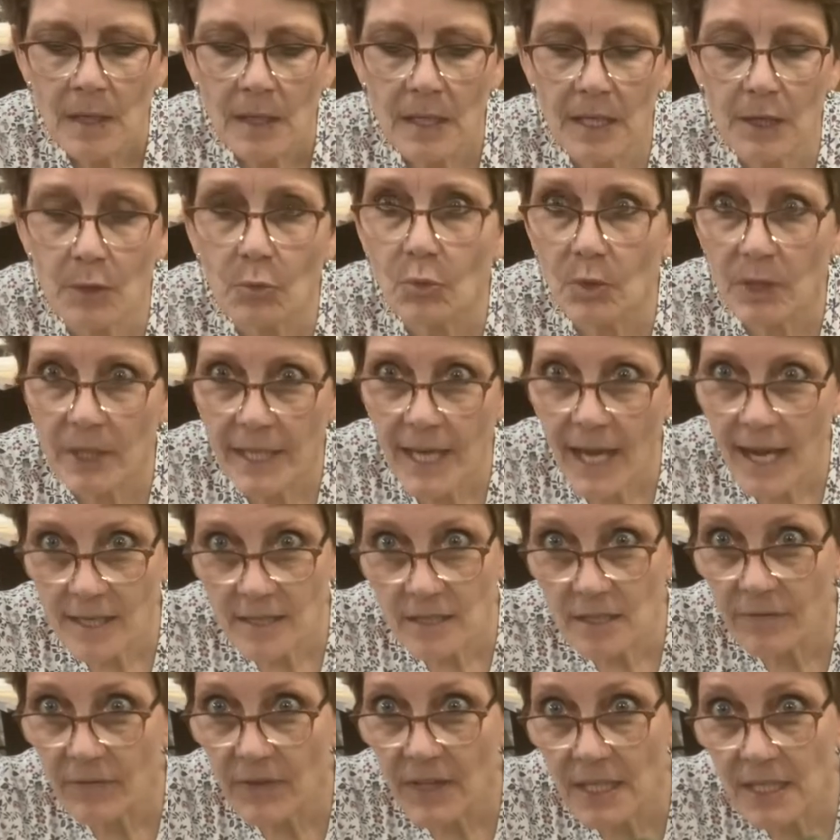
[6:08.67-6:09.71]
it
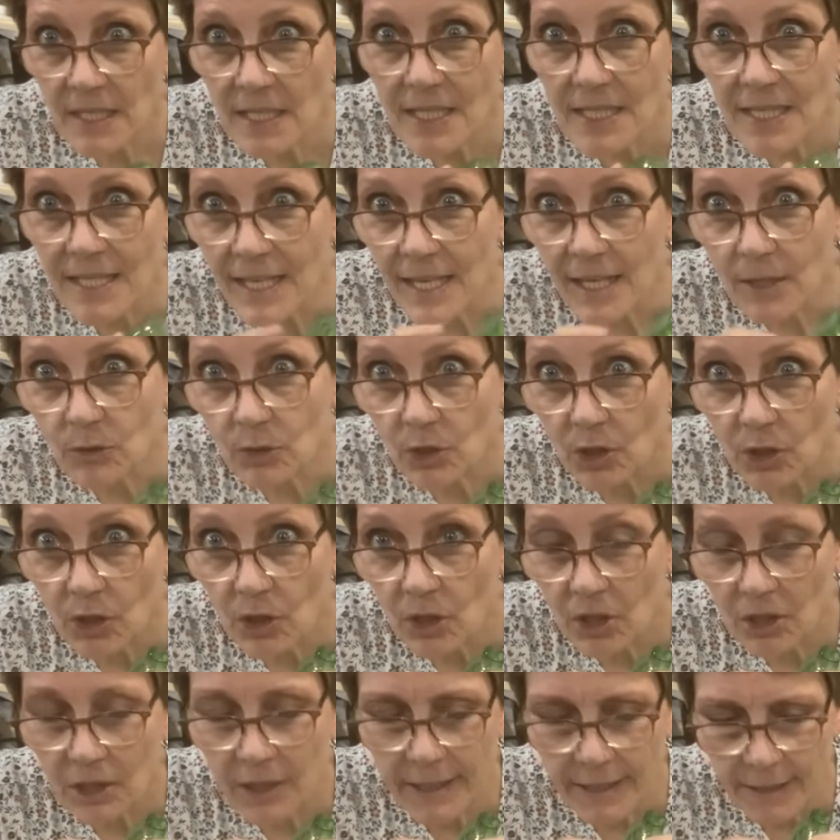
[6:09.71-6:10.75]
reactivates the
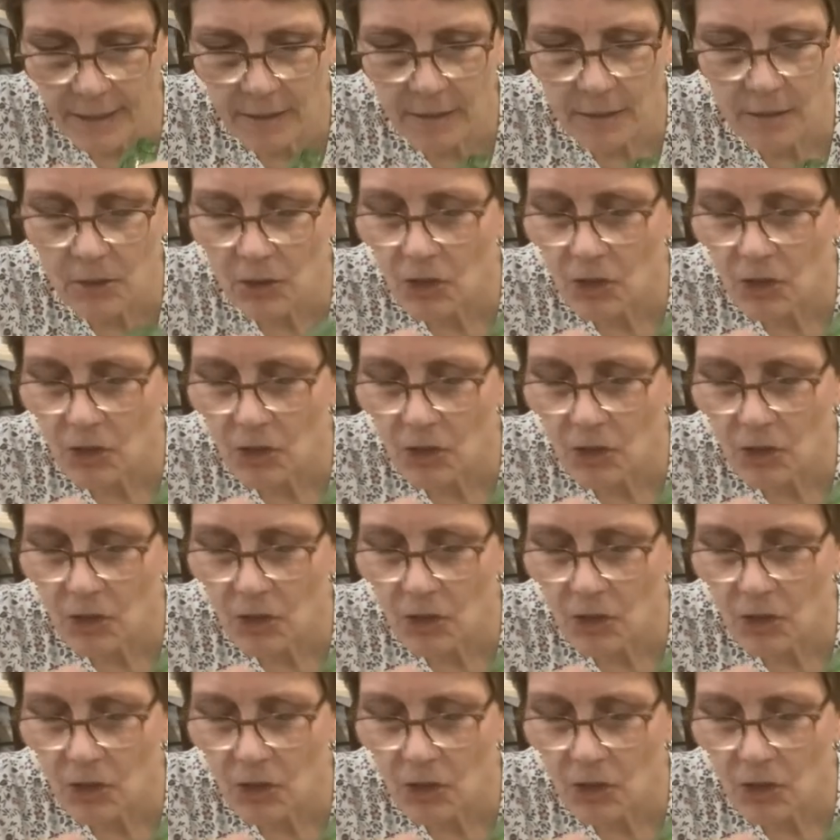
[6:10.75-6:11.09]
alcohol ink.